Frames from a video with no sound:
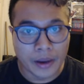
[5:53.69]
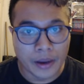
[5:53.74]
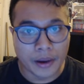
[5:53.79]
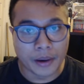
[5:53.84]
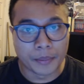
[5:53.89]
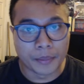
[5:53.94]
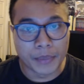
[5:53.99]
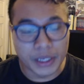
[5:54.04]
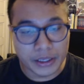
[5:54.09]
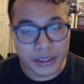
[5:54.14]

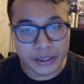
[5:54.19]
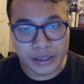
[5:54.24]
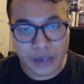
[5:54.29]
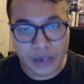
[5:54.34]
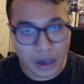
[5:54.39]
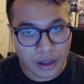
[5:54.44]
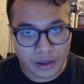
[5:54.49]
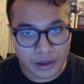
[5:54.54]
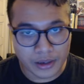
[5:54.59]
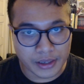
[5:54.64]
$1 million,
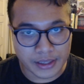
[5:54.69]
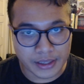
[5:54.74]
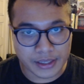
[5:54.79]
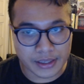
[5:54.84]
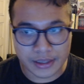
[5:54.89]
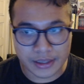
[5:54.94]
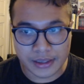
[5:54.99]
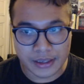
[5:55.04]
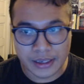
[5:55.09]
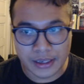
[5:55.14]

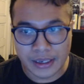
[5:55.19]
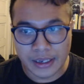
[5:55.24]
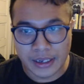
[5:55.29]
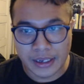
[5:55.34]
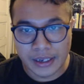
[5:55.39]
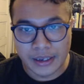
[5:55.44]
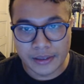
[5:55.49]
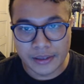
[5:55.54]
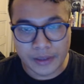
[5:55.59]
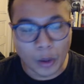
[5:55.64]

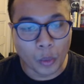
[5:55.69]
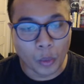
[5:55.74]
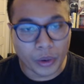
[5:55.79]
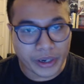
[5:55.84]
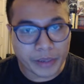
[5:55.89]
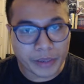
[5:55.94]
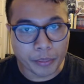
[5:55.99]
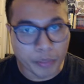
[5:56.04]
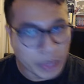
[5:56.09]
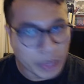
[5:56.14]
the
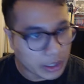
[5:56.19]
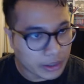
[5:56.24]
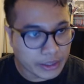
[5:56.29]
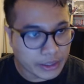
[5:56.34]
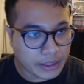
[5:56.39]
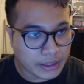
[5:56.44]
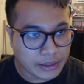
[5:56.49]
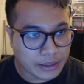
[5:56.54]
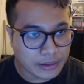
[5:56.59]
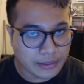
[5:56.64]
word
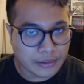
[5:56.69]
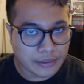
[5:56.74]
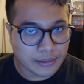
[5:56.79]
million